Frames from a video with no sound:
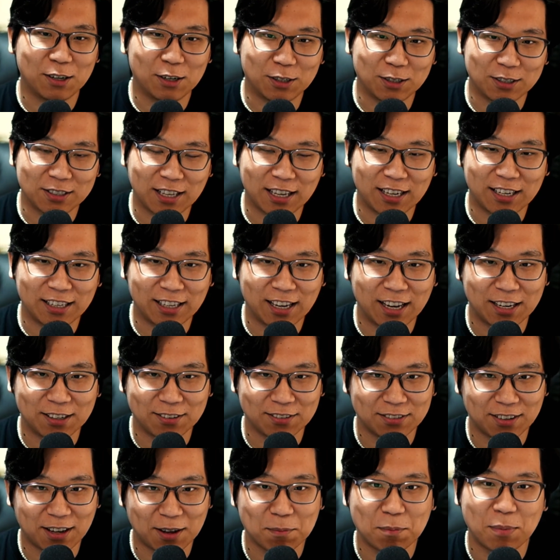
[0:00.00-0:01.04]
is getting
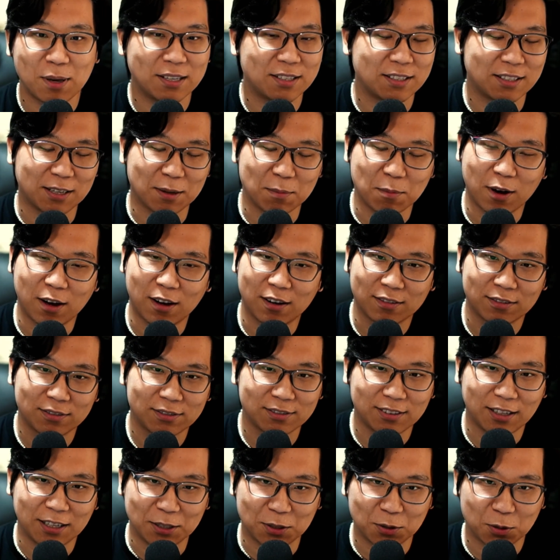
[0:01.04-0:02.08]
I'm pissing him off,
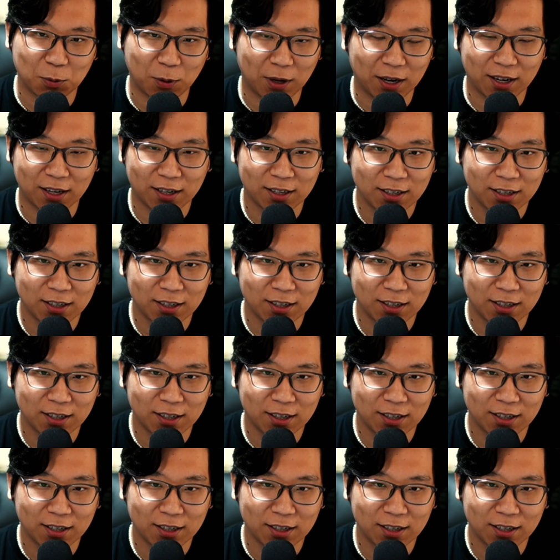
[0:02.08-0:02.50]
I swear.